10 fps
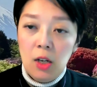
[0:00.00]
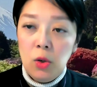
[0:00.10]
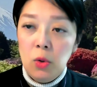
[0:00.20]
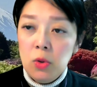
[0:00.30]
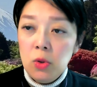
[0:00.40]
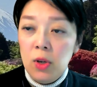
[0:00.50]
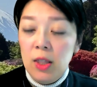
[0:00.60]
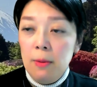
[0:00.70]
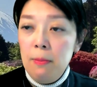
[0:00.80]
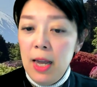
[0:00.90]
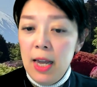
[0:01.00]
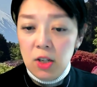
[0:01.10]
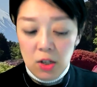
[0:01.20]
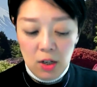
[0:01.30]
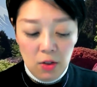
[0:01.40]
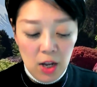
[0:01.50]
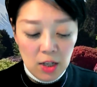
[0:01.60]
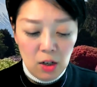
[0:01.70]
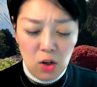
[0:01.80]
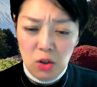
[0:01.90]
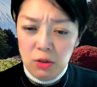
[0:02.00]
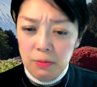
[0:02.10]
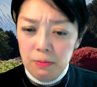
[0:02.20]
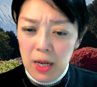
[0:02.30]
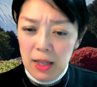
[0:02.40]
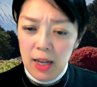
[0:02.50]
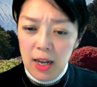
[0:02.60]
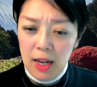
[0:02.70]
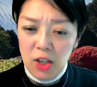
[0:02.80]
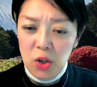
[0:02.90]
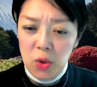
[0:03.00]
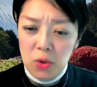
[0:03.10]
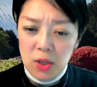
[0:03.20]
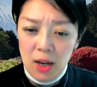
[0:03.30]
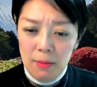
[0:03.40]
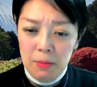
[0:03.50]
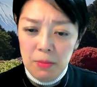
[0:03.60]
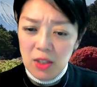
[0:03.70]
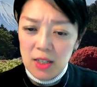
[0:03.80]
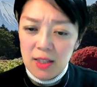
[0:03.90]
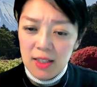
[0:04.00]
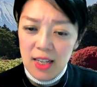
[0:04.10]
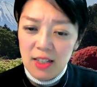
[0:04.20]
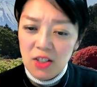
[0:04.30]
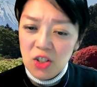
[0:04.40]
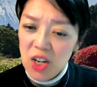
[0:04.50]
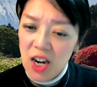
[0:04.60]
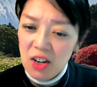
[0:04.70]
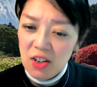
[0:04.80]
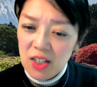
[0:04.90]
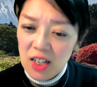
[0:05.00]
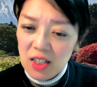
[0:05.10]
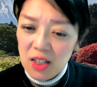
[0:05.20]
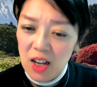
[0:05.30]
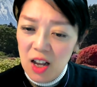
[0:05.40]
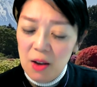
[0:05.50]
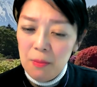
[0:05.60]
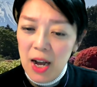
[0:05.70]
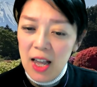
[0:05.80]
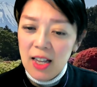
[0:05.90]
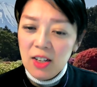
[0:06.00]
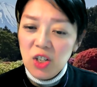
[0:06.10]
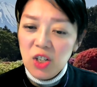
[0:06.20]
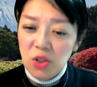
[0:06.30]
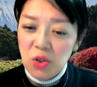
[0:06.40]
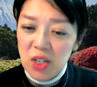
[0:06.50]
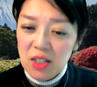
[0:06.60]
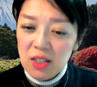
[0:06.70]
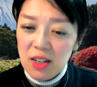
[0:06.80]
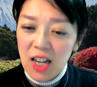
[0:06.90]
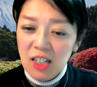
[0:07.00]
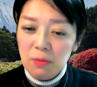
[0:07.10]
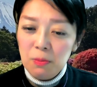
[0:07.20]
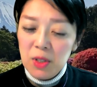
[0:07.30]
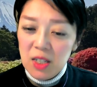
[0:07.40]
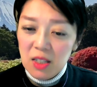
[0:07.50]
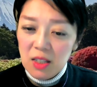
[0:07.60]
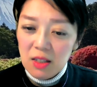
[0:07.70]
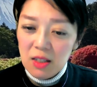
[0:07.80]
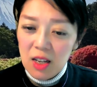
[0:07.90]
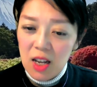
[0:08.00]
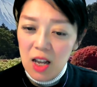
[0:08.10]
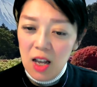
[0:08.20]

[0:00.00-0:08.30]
And also in the Meiji, there's a lot of huge, protests against the JRCS by Shintoist and Buddhist